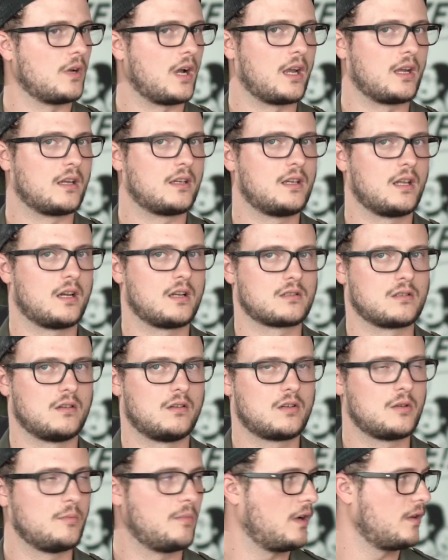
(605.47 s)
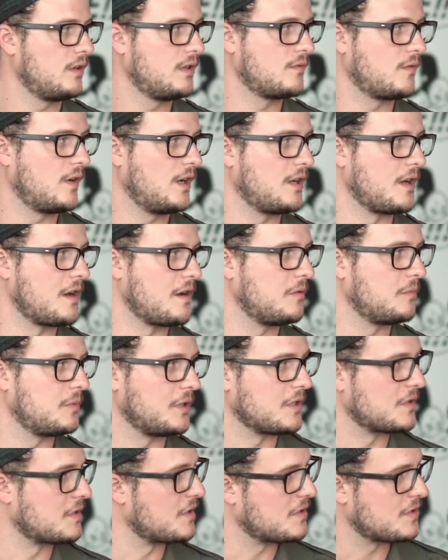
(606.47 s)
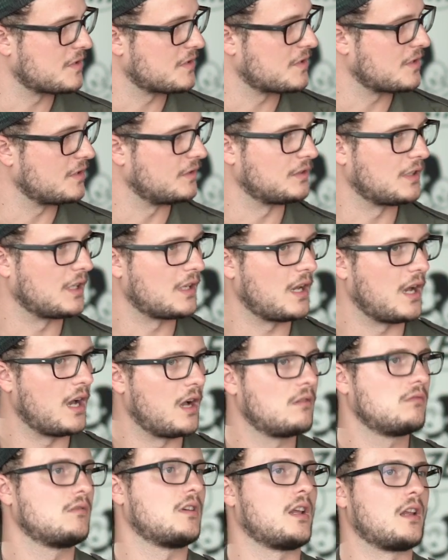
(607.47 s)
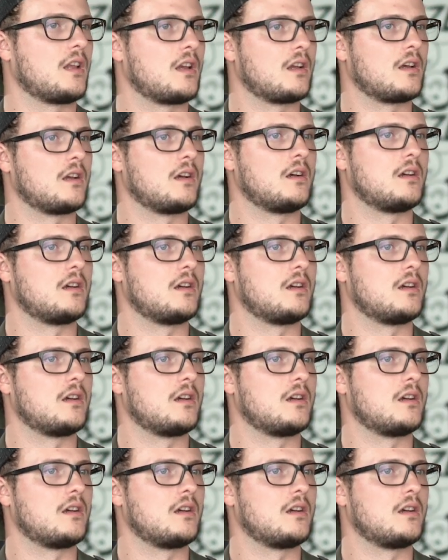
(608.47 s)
I cannot talk about it right now because it's still not out, and